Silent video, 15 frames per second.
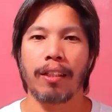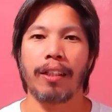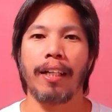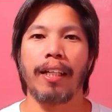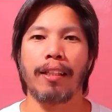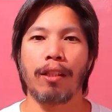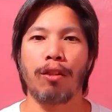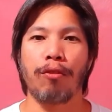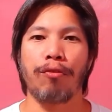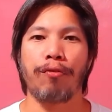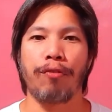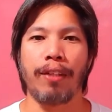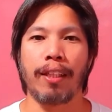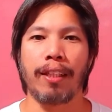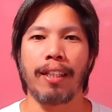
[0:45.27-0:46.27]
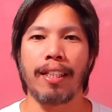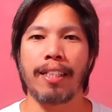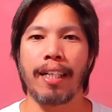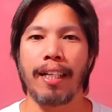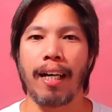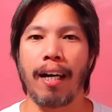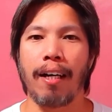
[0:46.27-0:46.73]
related to fitness
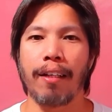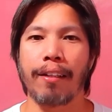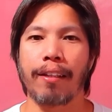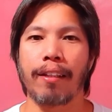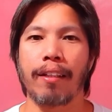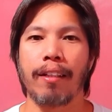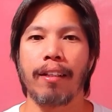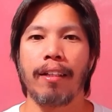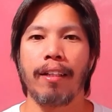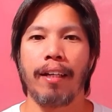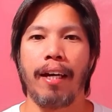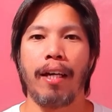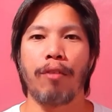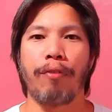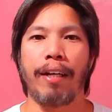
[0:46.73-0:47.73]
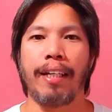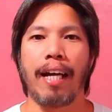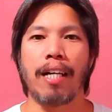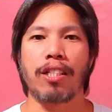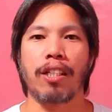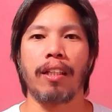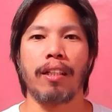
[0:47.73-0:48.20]
and health and
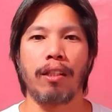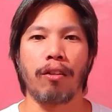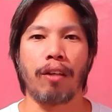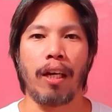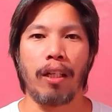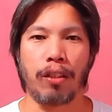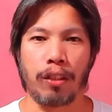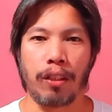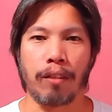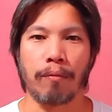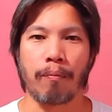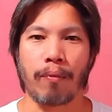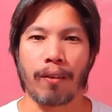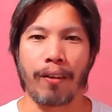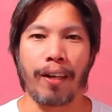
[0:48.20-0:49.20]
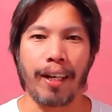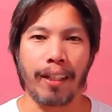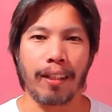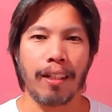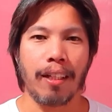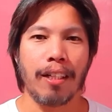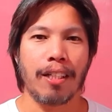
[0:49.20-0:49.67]
financial education. Alright,
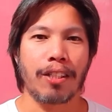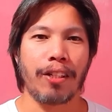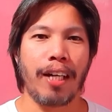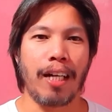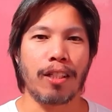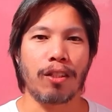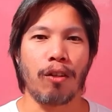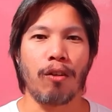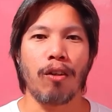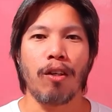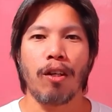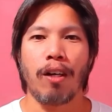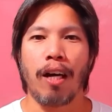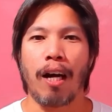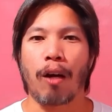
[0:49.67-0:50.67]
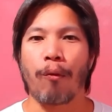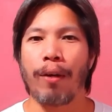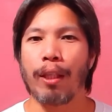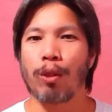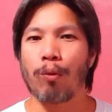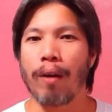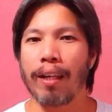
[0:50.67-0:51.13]
so yan. So,
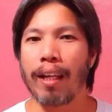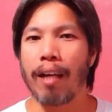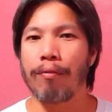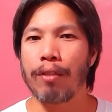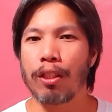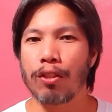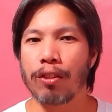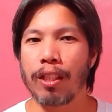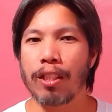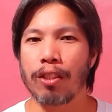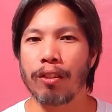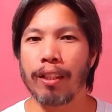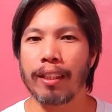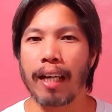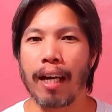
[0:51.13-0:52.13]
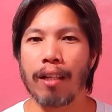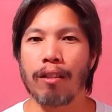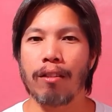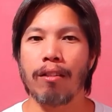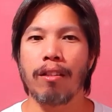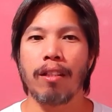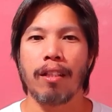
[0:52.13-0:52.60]
kwentuhang life insurance ulit
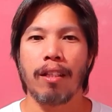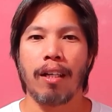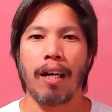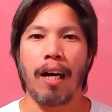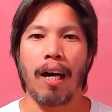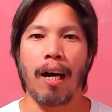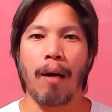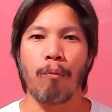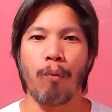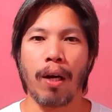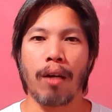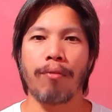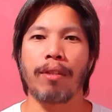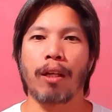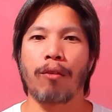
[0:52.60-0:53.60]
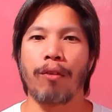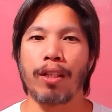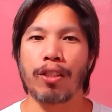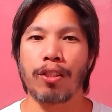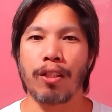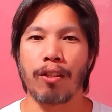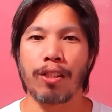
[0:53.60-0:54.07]
tayo. One of the
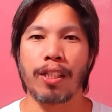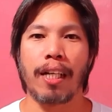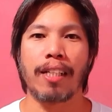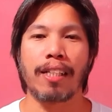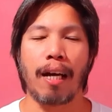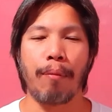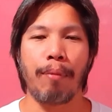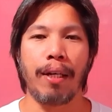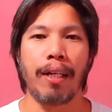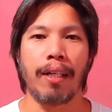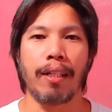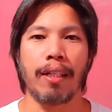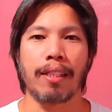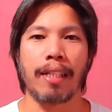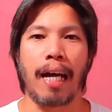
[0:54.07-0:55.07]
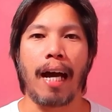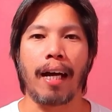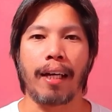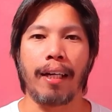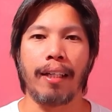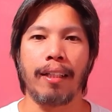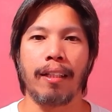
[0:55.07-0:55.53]
questioners sinasabi sa
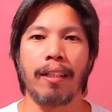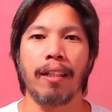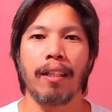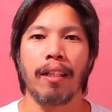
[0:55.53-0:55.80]
akin